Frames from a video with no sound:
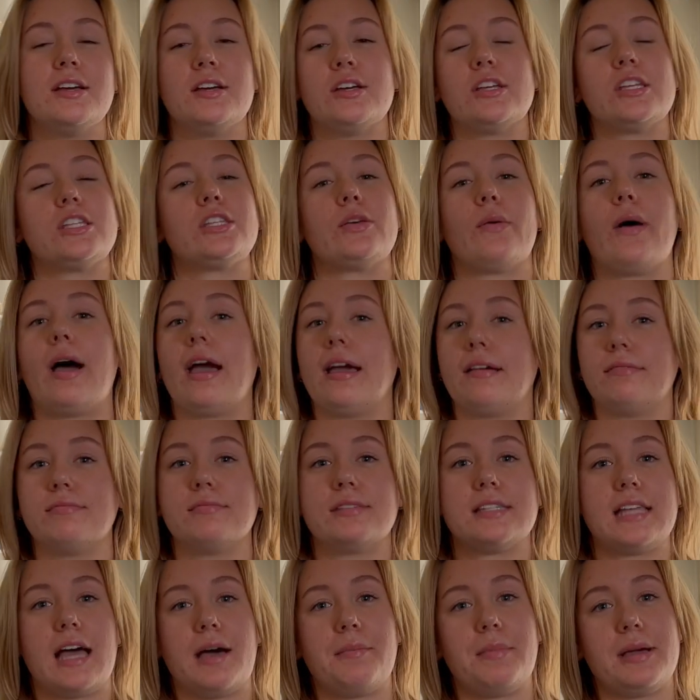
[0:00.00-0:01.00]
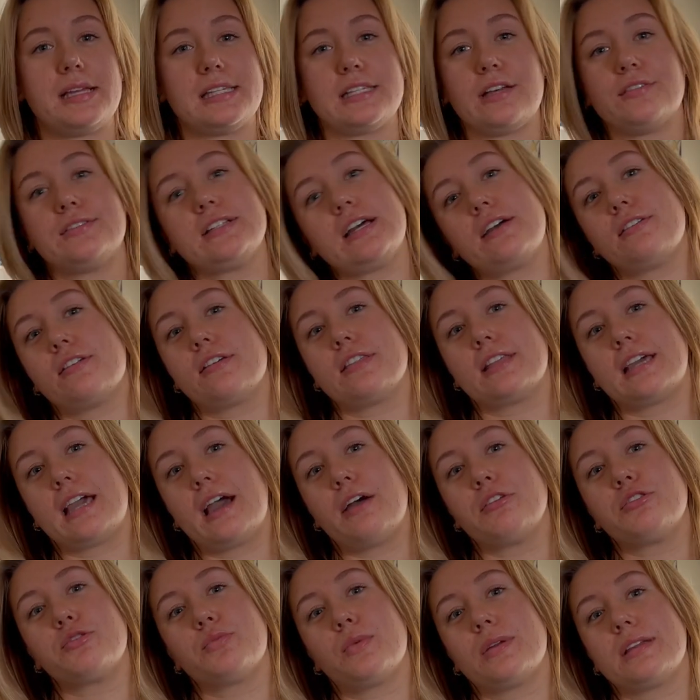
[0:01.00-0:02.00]
so I sat myself down on the
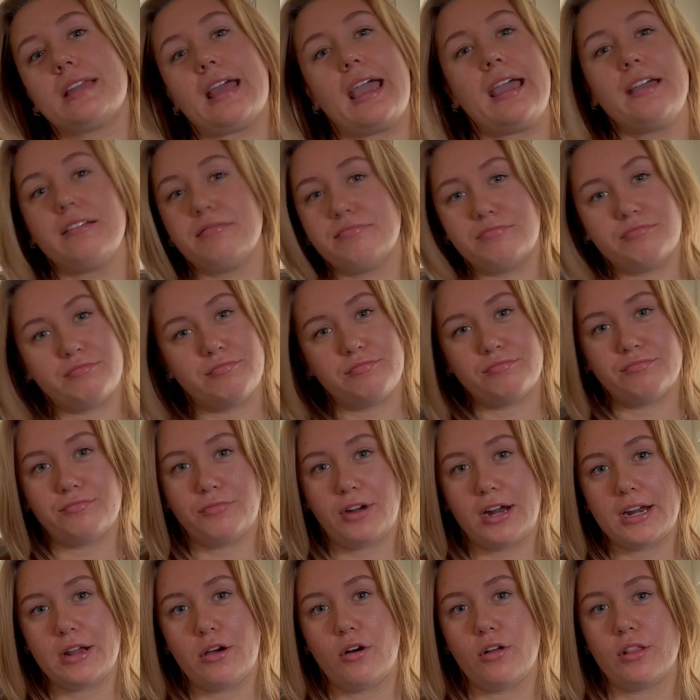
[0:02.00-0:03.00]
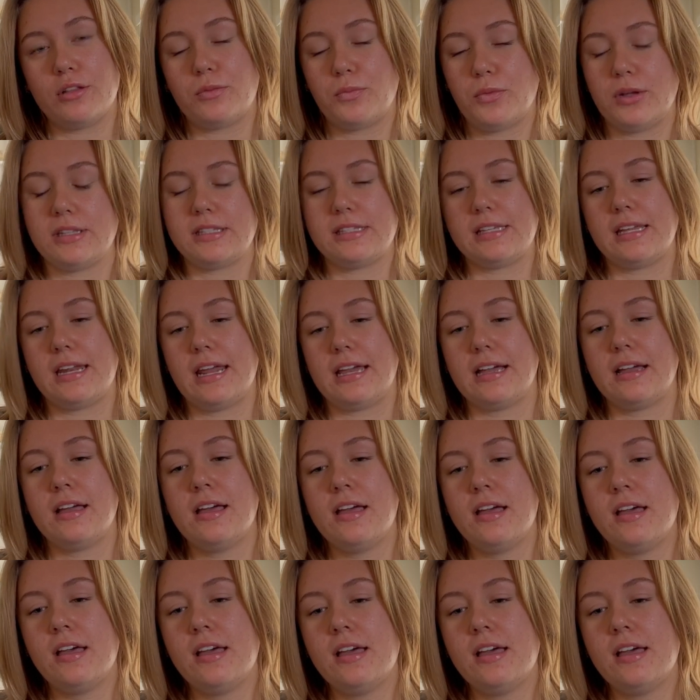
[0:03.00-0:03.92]
couch one day and read it all in one sitting.